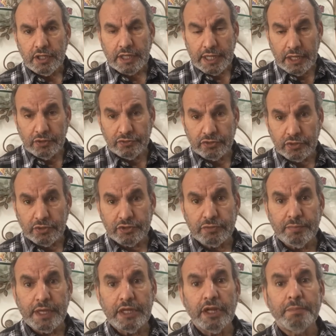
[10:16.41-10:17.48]
Council is
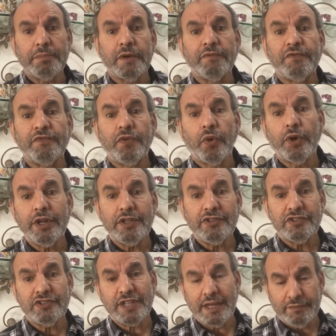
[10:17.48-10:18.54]
made up of
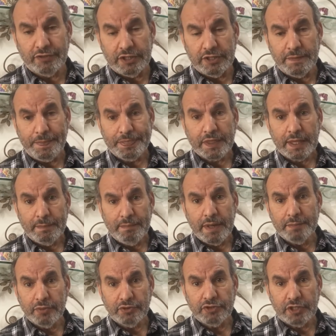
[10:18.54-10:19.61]
47
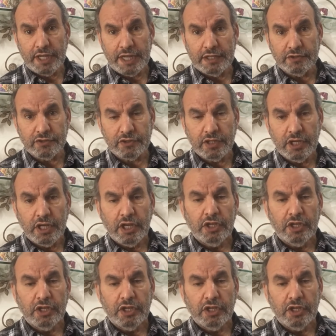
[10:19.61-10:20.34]
member states.